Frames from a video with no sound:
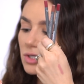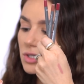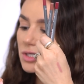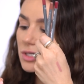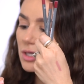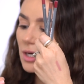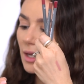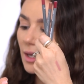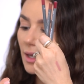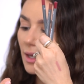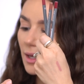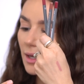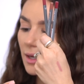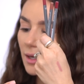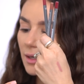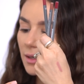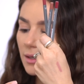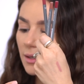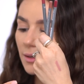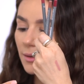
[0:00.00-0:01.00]

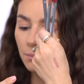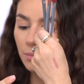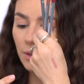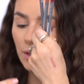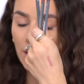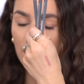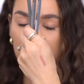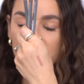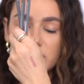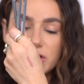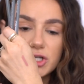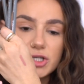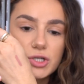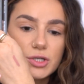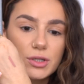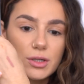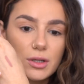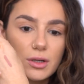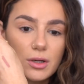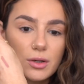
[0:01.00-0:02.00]
shade Blush,
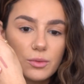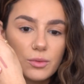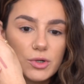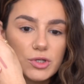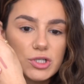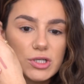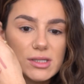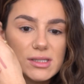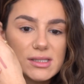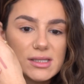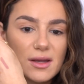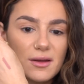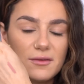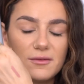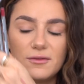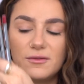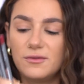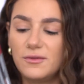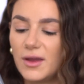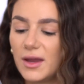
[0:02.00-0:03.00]
which is a
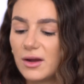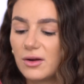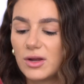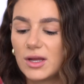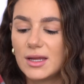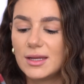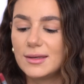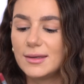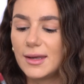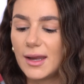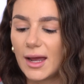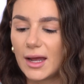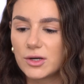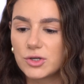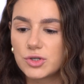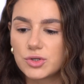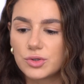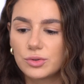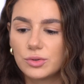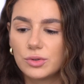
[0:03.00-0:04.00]
very
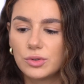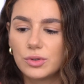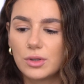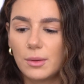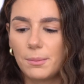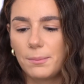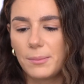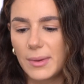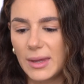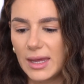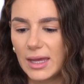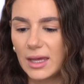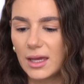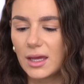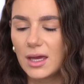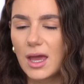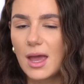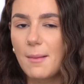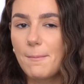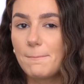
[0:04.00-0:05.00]
natural
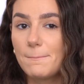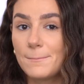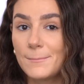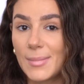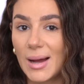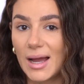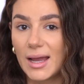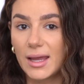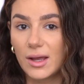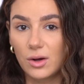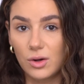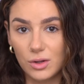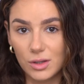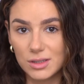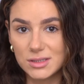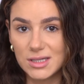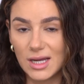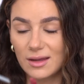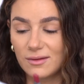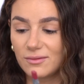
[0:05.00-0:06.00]
pink. My
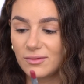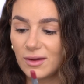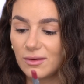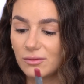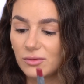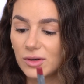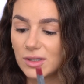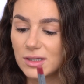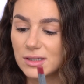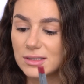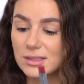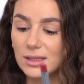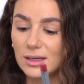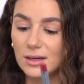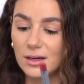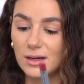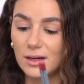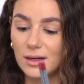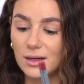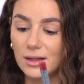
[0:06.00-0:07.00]
all-time favorite
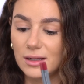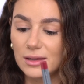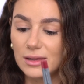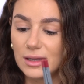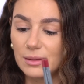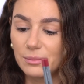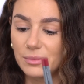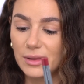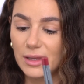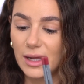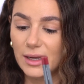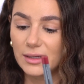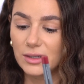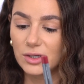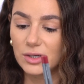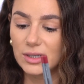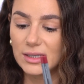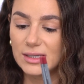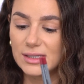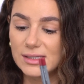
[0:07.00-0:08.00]
lip
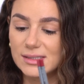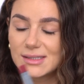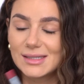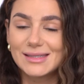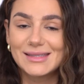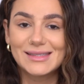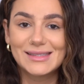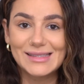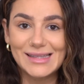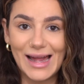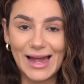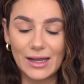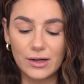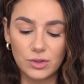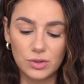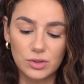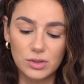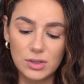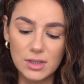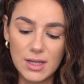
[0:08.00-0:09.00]
liner is
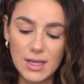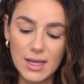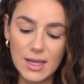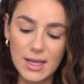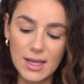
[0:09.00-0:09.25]
Saddle.